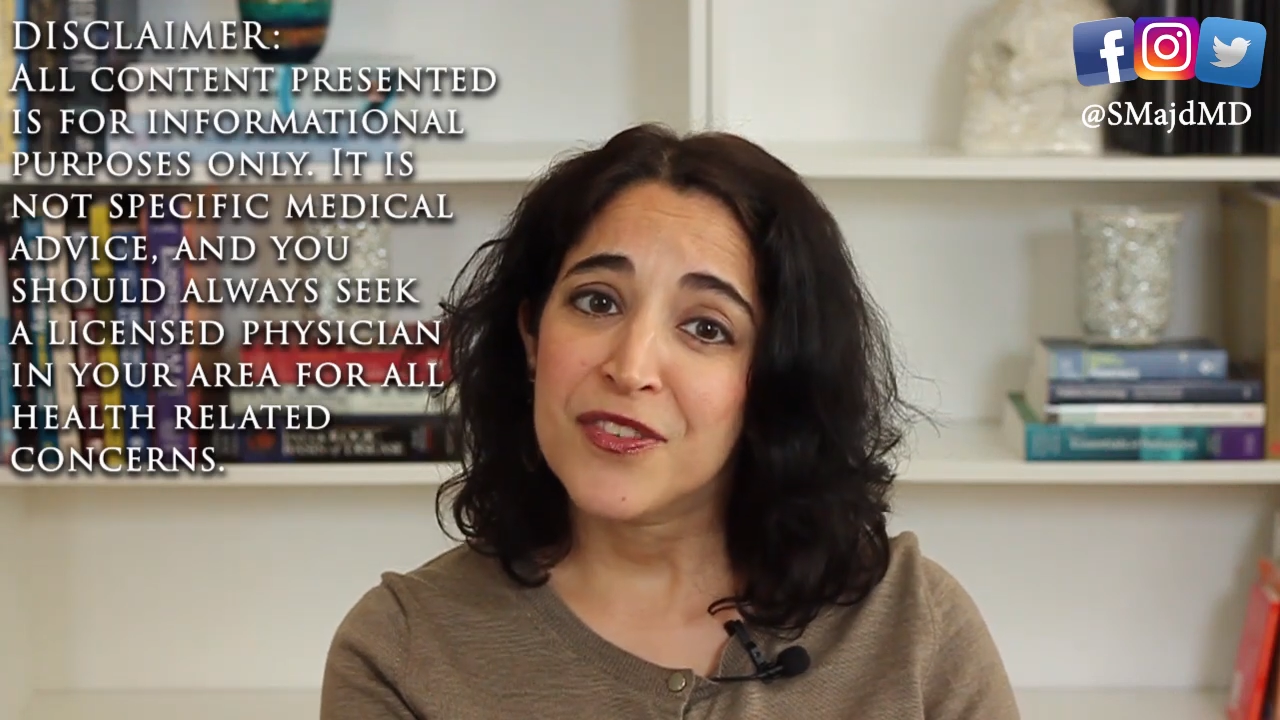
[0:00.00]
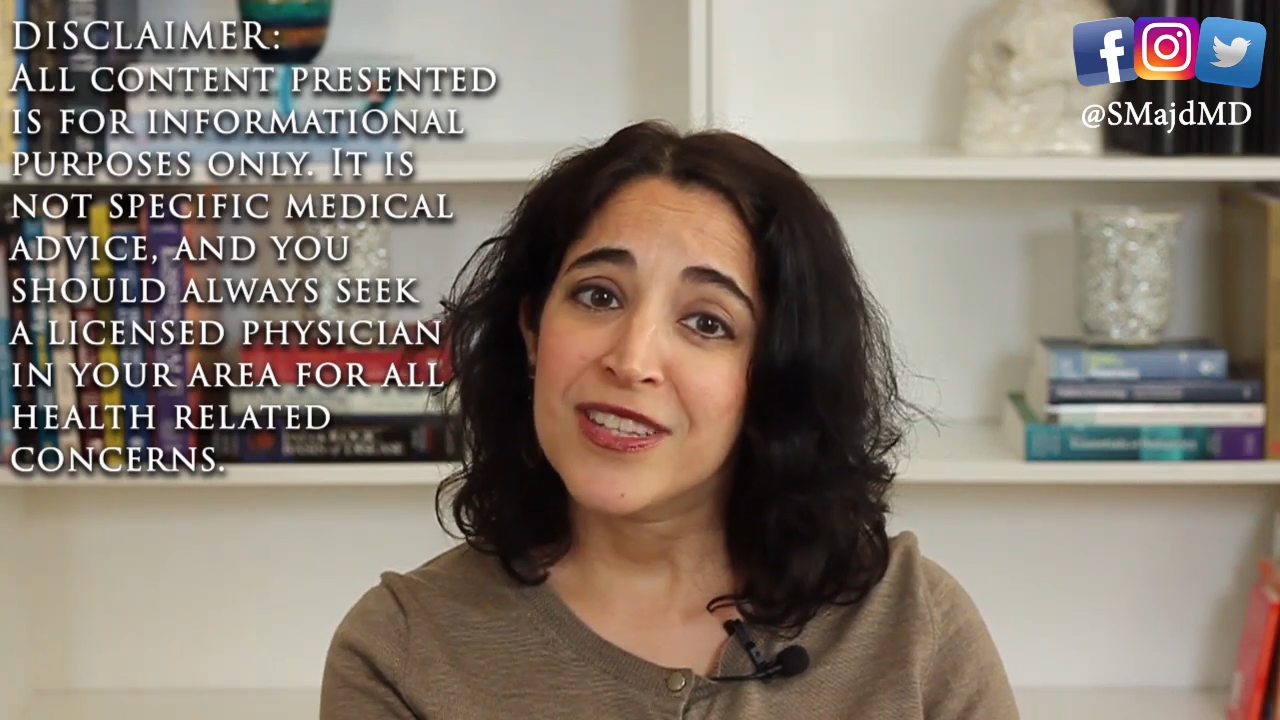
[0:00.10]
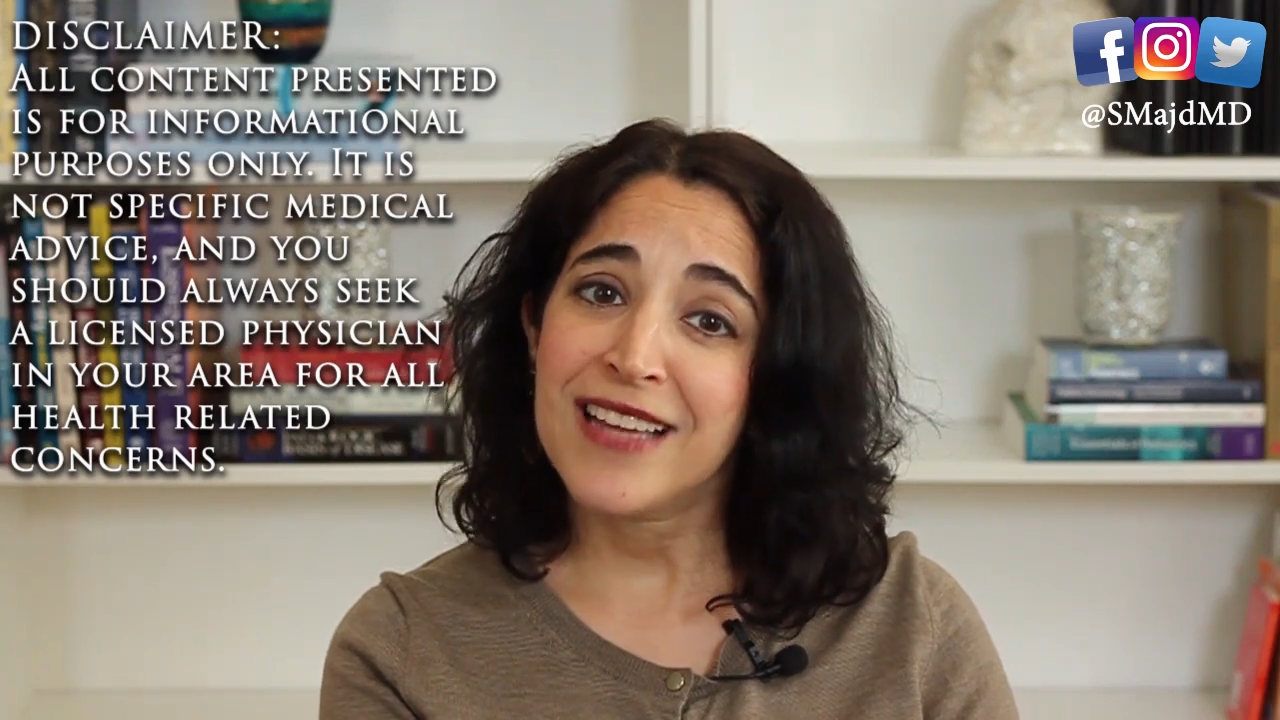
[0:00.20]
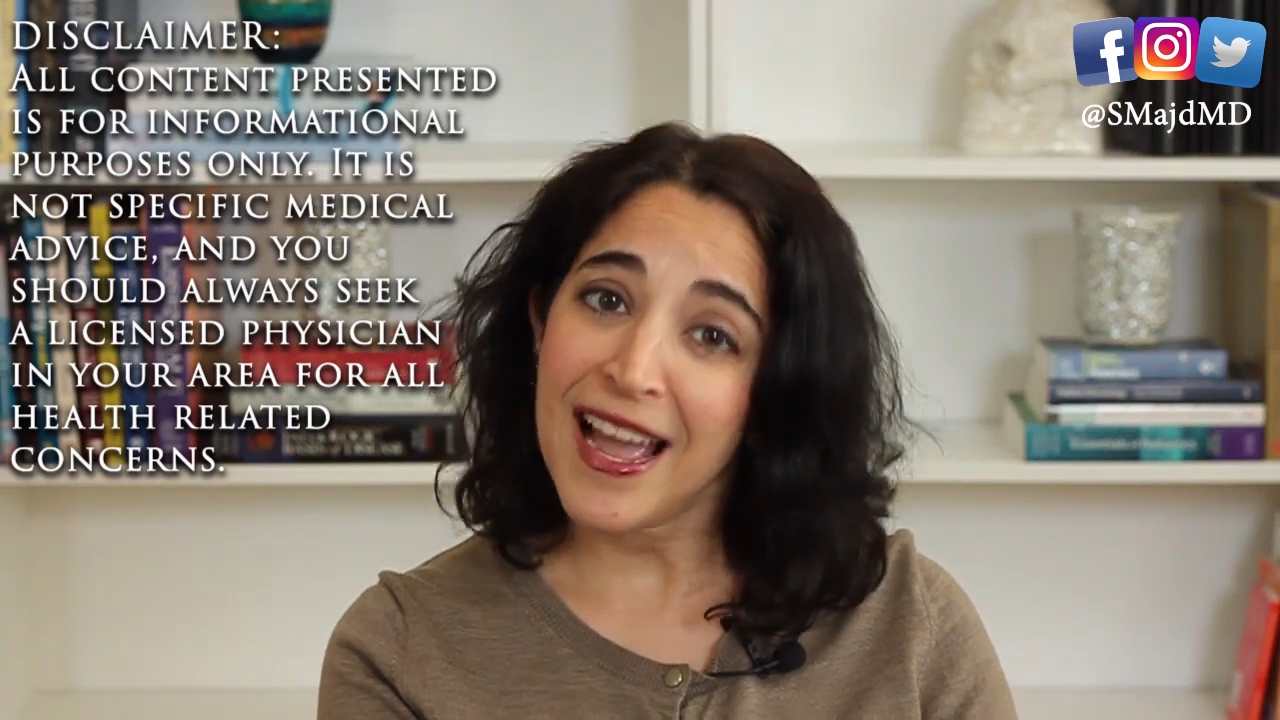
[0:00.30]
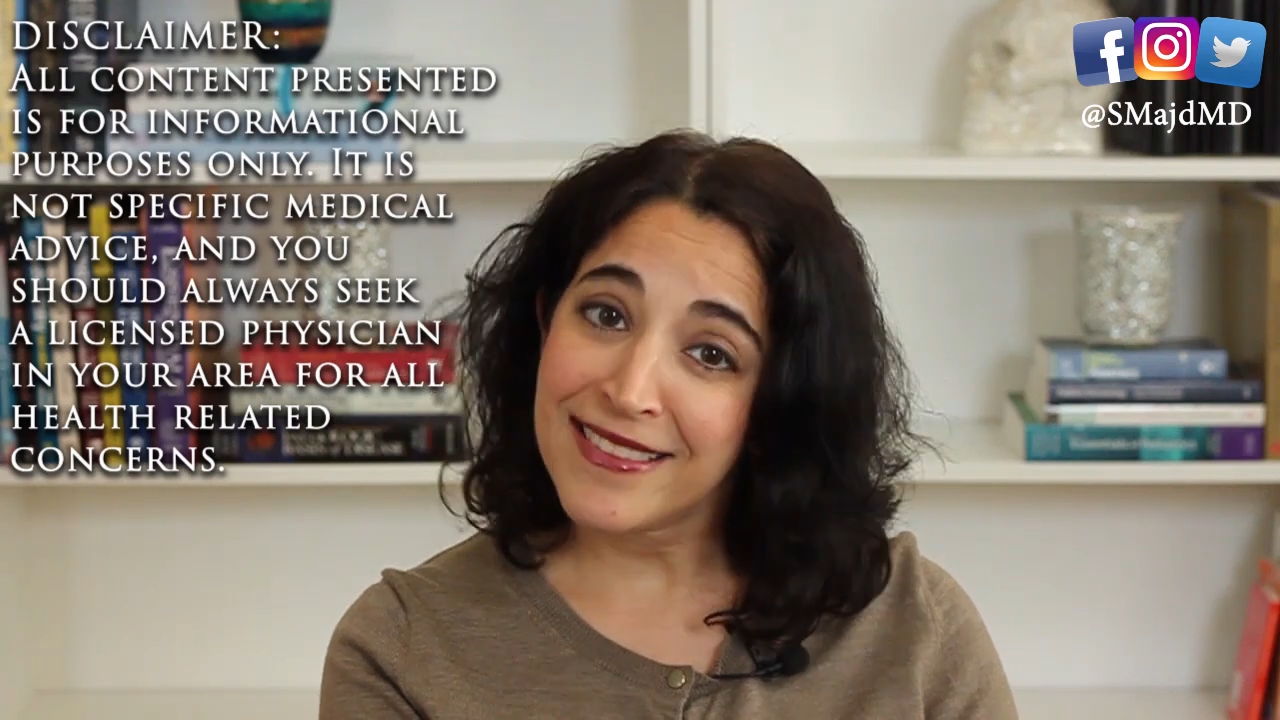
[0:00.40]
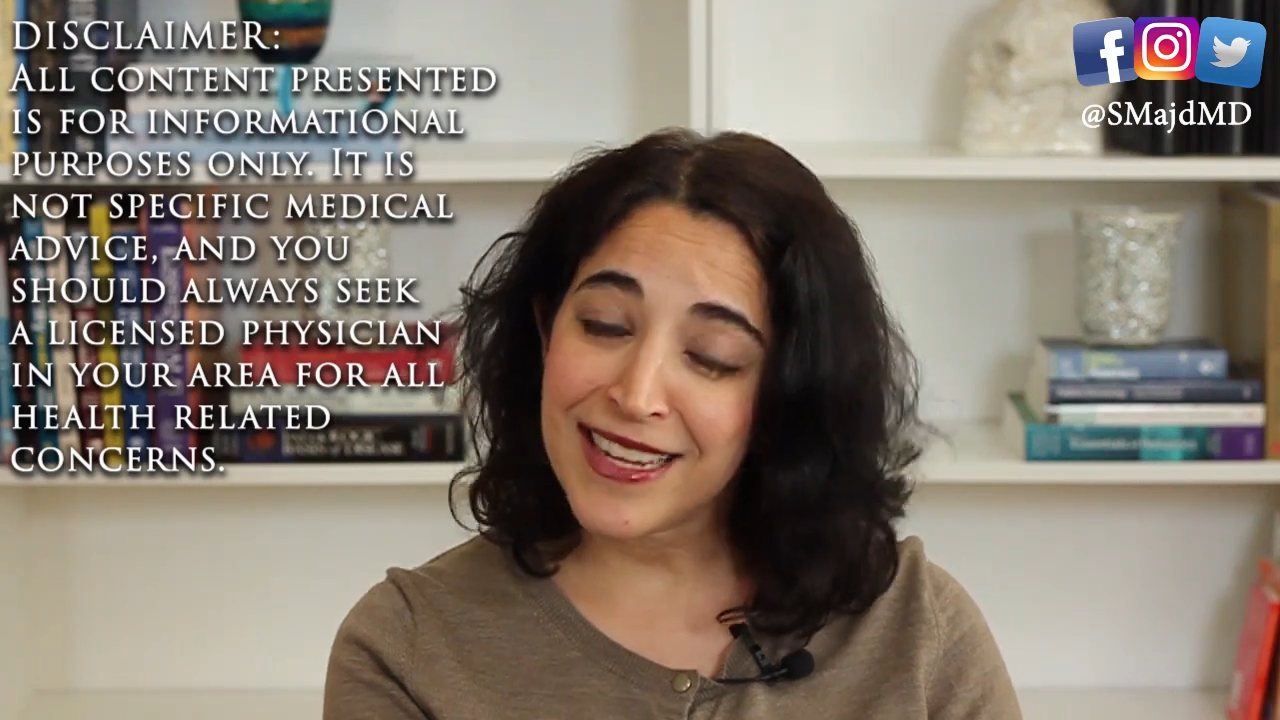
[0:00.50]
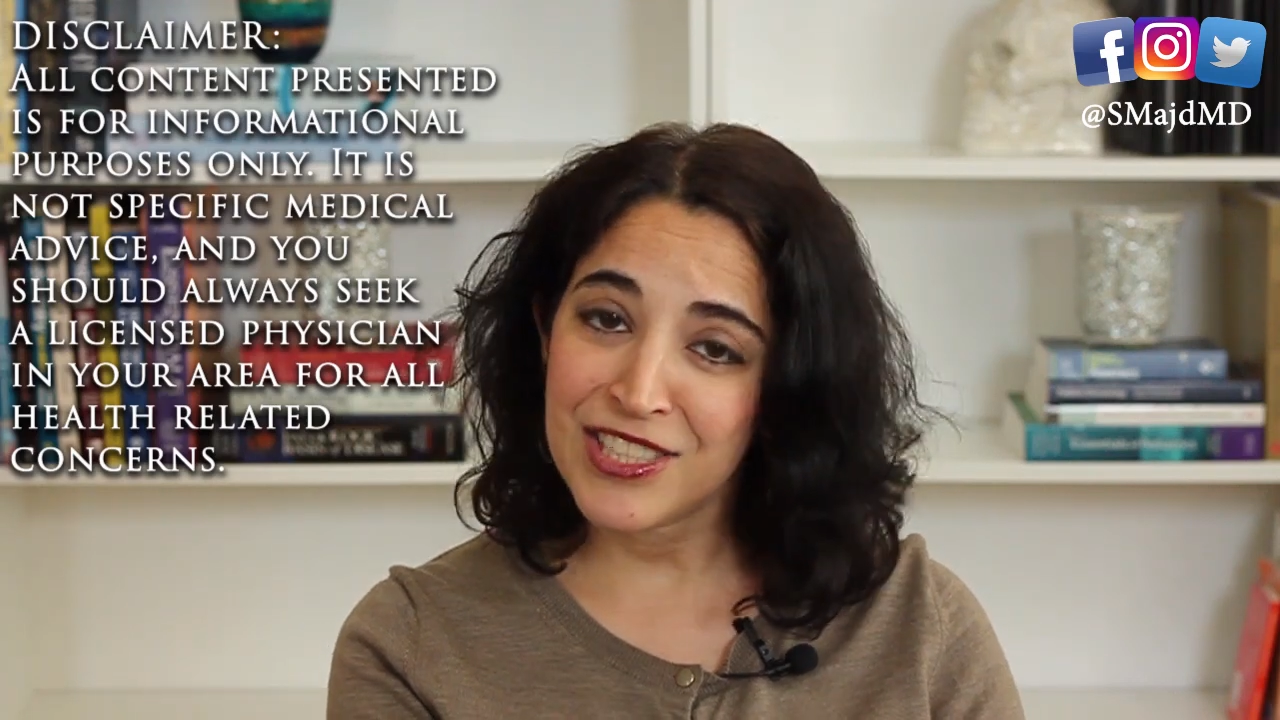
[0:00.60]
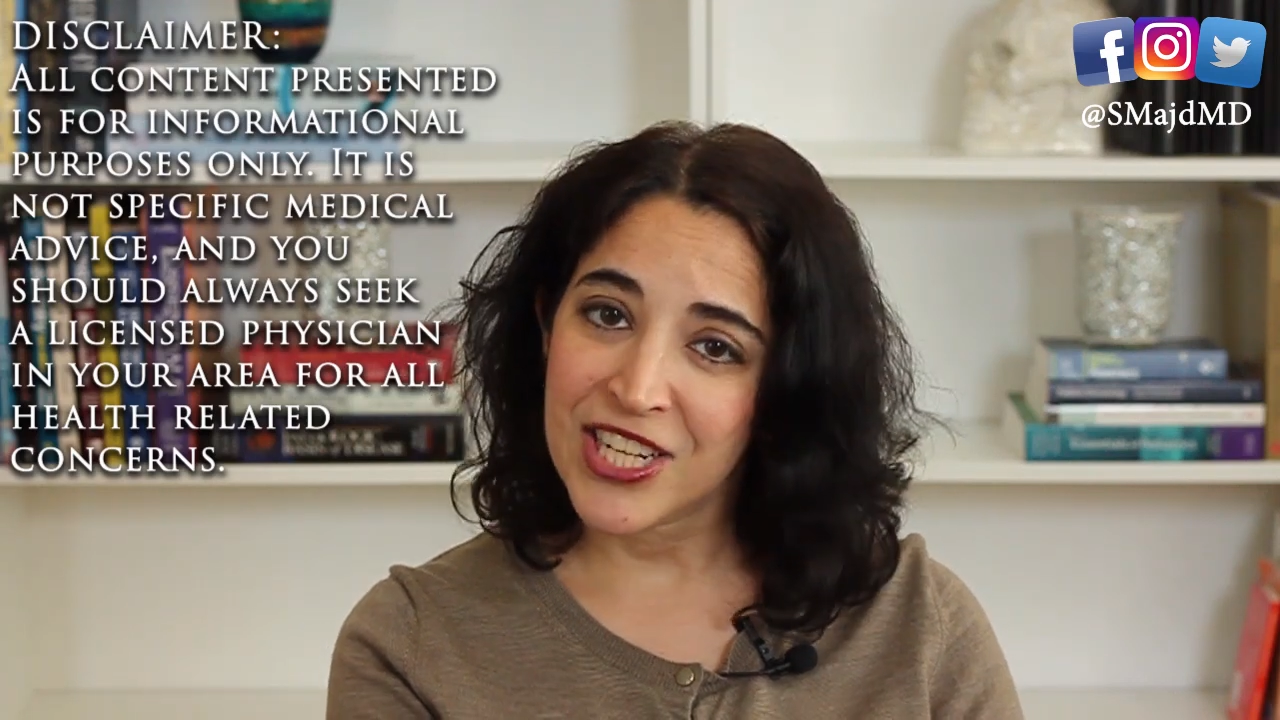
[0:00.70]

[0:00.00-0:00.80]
for the guideline